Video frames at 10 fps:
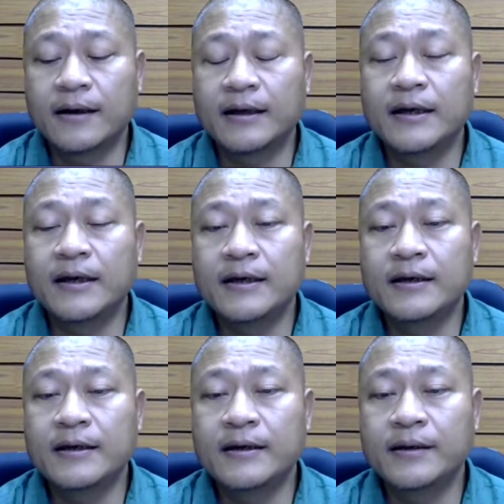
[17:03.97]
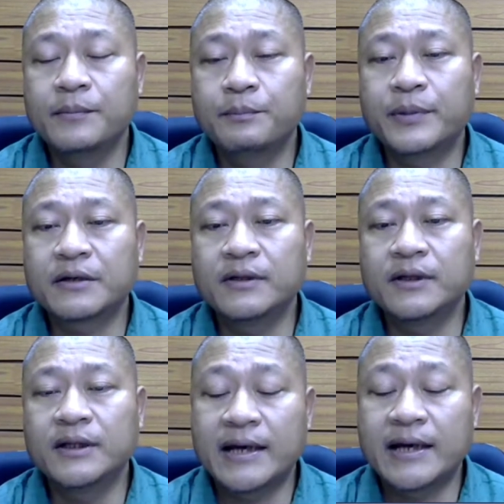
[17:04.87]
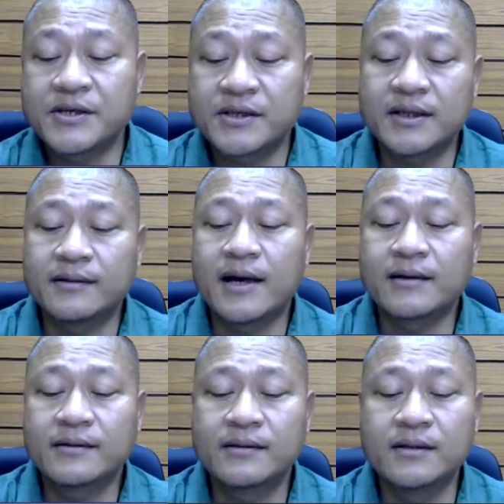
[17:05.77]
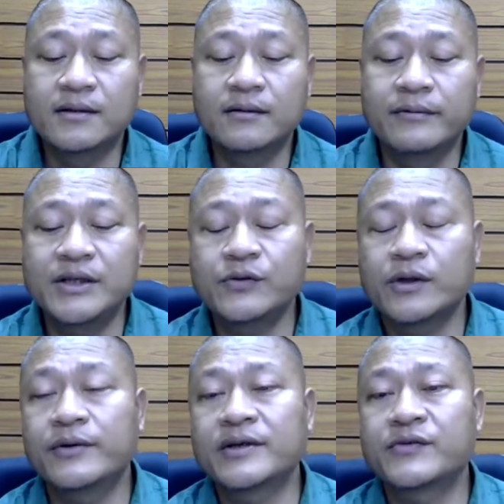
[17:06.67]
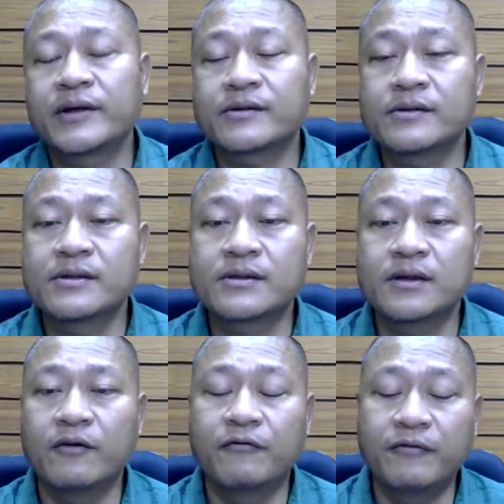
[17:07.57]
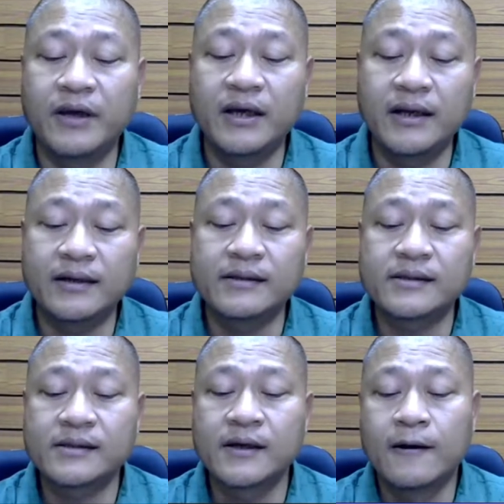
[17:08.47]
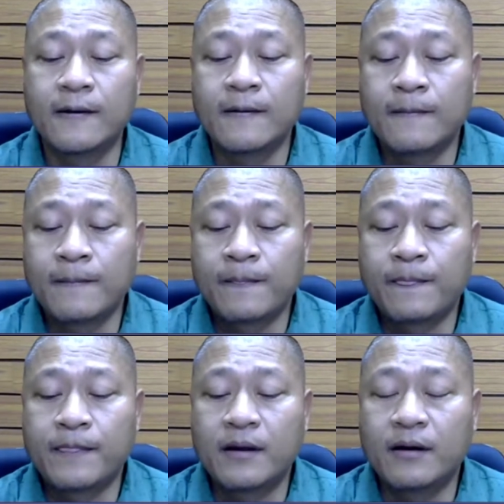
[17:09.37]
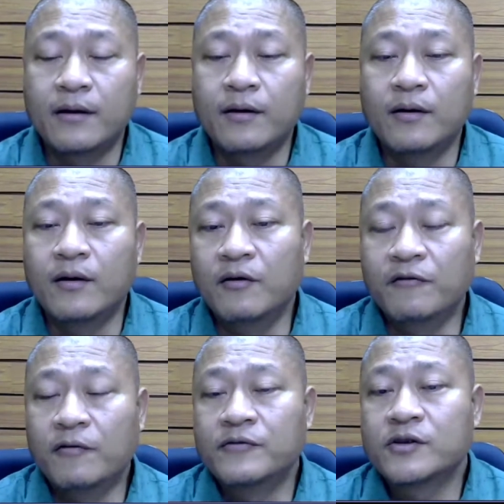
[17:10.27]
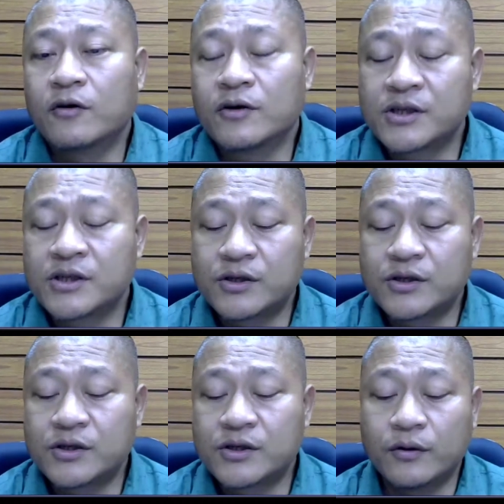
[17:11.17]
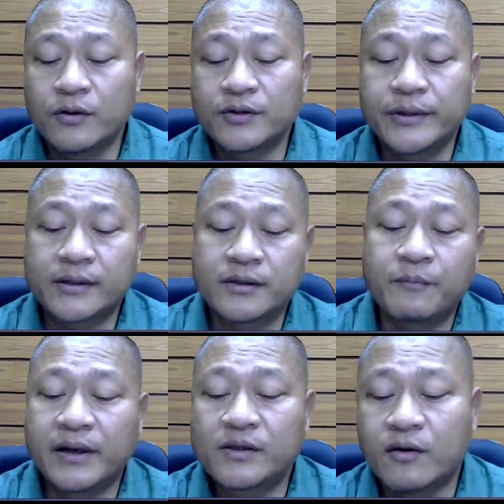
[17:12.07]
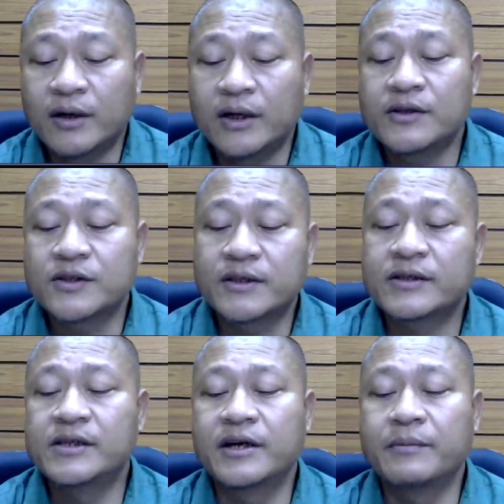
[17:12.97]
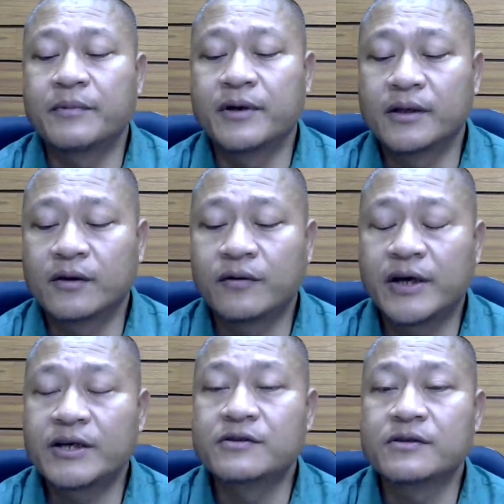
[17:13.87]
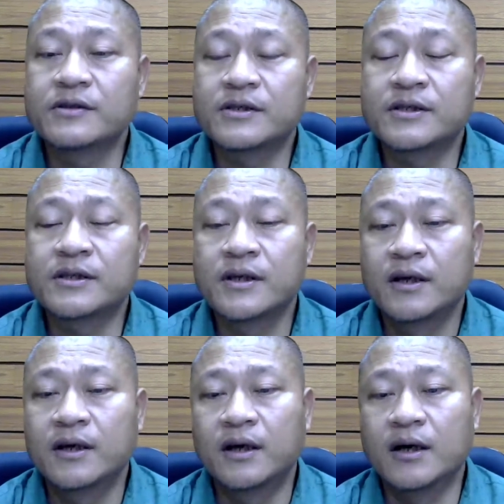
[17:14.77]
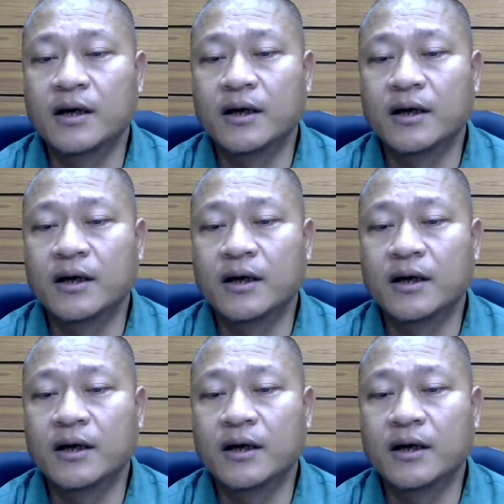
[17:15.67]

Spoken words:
he particularly asserted that the ritual restrictions of killings or slaughterings of pigs only on certain ceremonial occasions